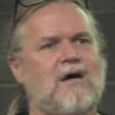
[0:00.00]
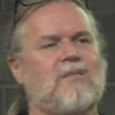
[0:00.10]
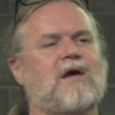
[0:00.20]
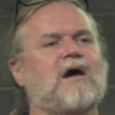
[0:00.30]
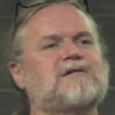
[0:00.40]

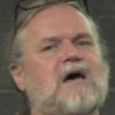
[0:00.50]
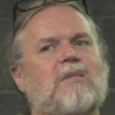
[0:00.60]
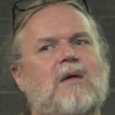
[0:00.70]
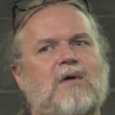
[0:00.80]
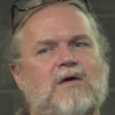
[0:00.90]
Because I
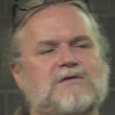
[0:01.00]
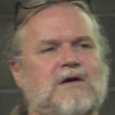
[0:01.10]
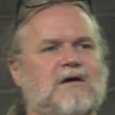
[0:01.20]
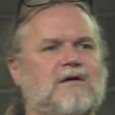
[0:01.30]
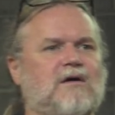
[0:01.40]
might be
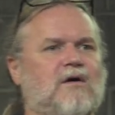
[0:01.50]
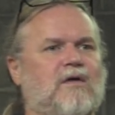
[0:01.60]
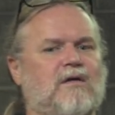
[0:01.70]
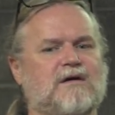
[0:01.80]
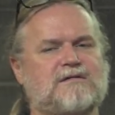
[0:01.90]
using, you know,
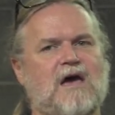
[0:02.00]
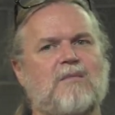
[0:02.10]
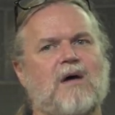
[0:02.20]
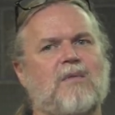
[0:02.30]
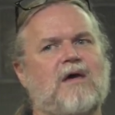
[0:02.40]
the, the site
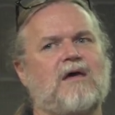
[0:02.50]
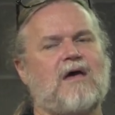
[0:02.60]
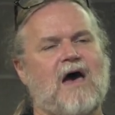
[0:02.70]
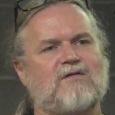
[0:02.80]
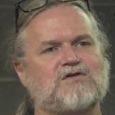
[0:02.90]
might be
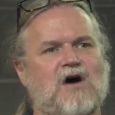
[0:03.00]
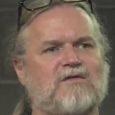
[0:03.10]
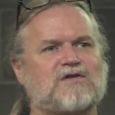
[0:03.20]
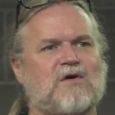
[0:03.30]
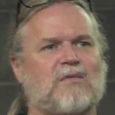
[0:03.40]
have a
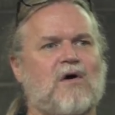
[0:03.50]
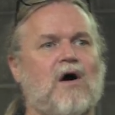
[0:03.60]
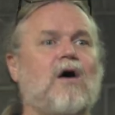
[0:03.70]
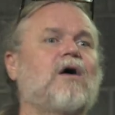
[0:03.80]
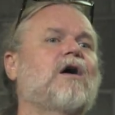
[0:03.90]
JavaScript
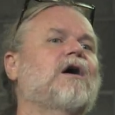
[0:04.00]
call